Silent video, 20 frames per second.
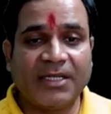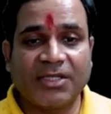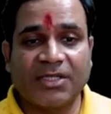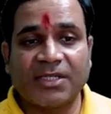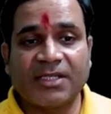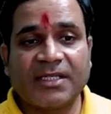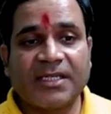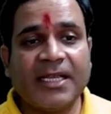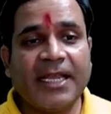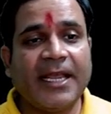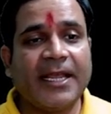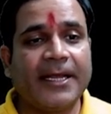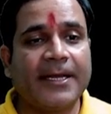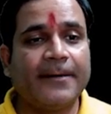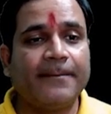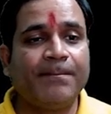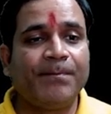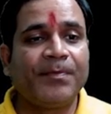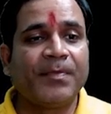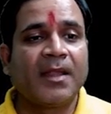See here,
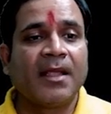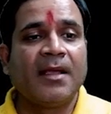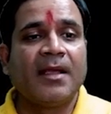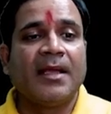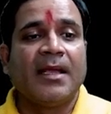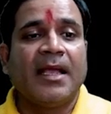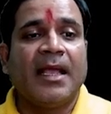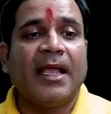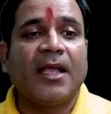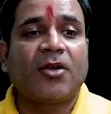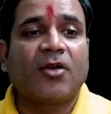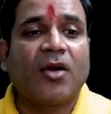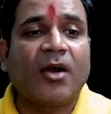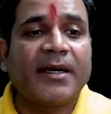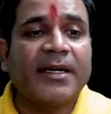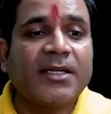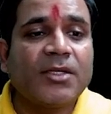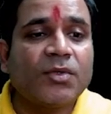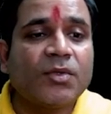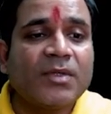according
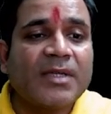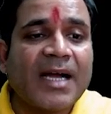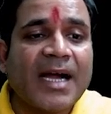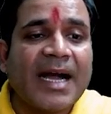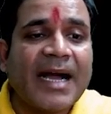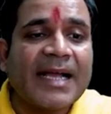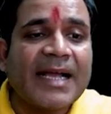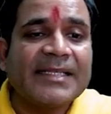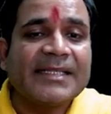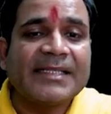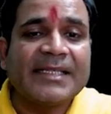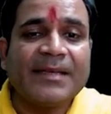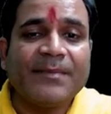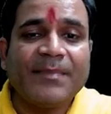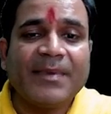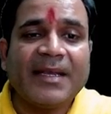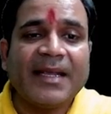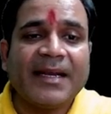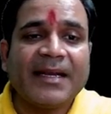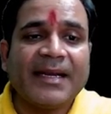to the
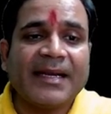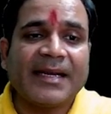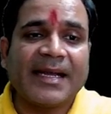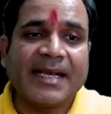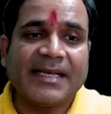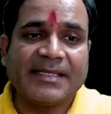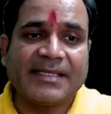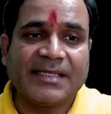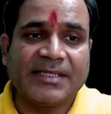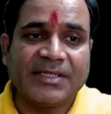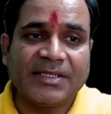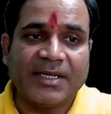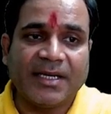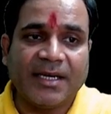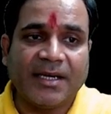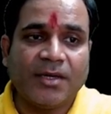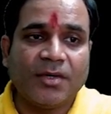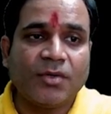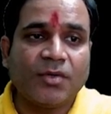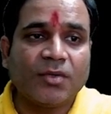ICBN and ICZN,
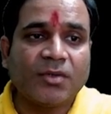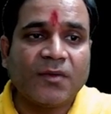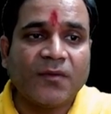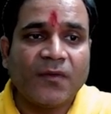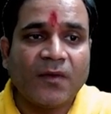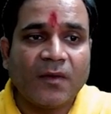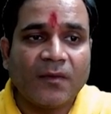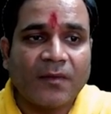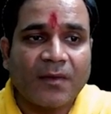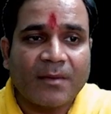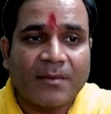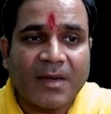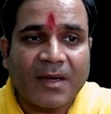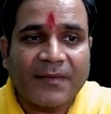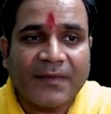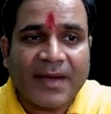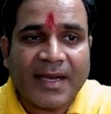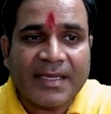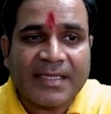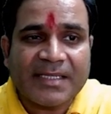you know the full form of
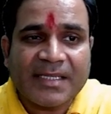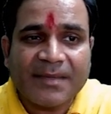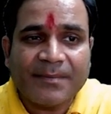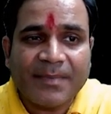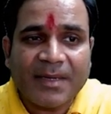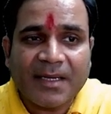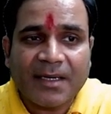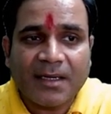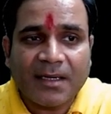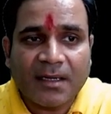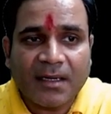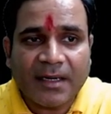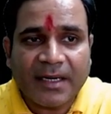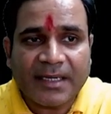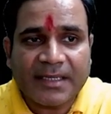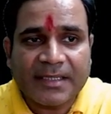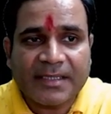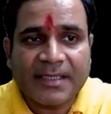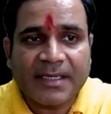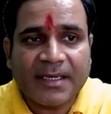ICBN? Let's
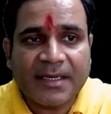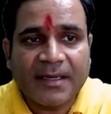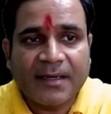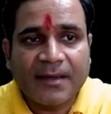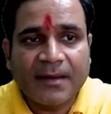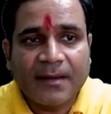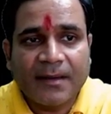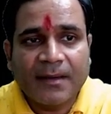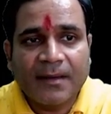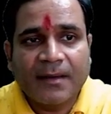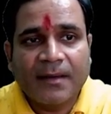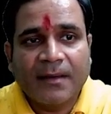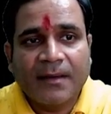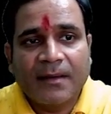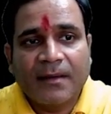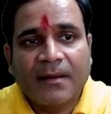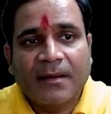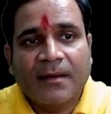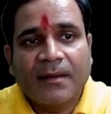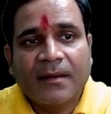see.
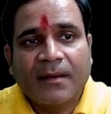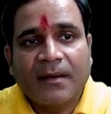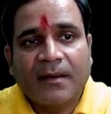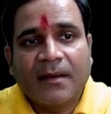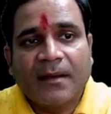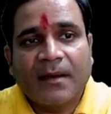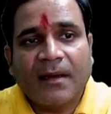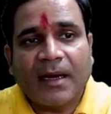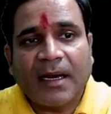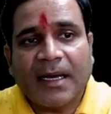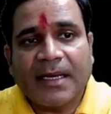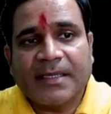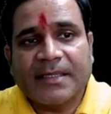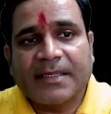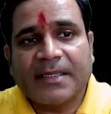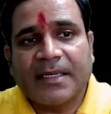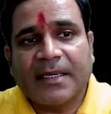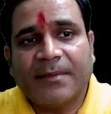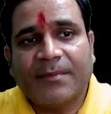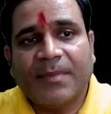
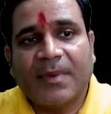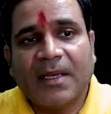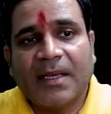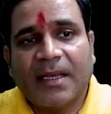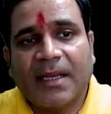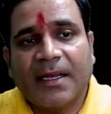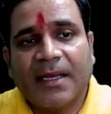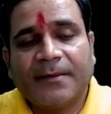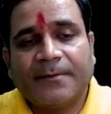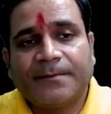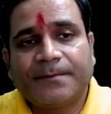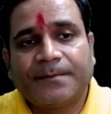ICBN,